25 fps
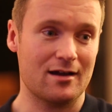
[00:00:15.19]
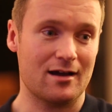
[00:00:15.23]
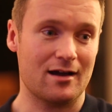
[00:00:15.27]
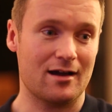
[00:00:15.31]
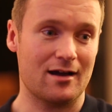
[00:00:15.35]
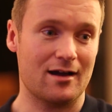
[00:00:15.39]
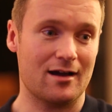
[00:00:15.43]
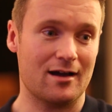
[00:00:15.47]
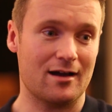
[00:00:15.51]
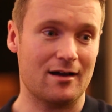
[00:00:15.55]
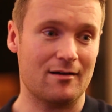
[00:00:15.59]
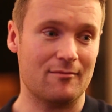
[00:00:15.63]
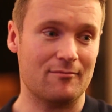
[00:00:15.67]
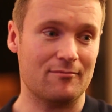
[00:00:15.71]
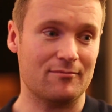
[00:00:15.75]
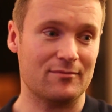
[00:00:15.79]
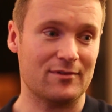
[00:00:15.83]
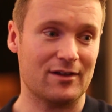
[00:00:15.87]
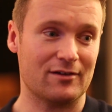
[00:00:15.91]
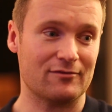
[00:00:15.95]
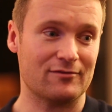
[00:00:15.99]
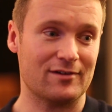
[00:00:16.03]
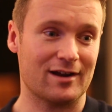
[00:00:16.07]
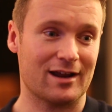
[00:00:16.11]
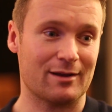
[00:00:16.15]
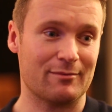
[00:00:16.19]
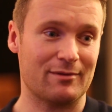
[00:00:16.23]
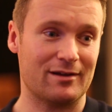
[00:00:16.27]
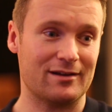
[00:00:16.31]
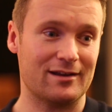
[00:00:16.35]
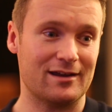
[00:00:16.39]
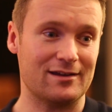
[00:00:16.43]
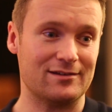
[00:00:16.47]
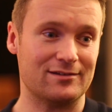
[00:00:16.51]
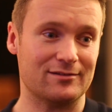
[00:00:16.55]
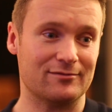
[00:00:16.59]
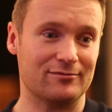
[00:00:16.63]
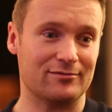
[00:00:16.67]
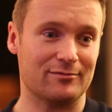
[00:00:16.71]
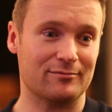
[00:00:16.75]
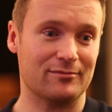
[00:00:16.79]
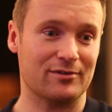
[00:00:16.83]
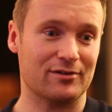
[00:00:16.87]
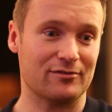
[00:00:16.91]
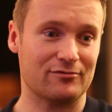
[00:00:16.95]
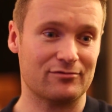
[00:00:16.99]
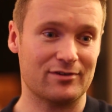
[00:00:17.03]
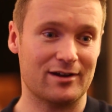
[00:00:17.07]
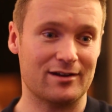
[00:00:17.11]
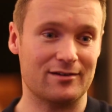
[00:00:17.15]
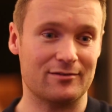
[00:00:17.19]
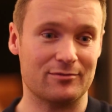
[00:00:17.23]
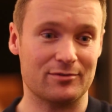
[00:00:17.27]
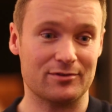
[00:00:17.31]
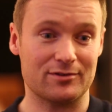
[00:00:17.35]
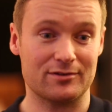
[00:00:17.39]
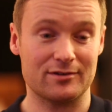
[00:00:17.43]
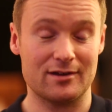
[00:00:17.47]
that recommendation from a friend was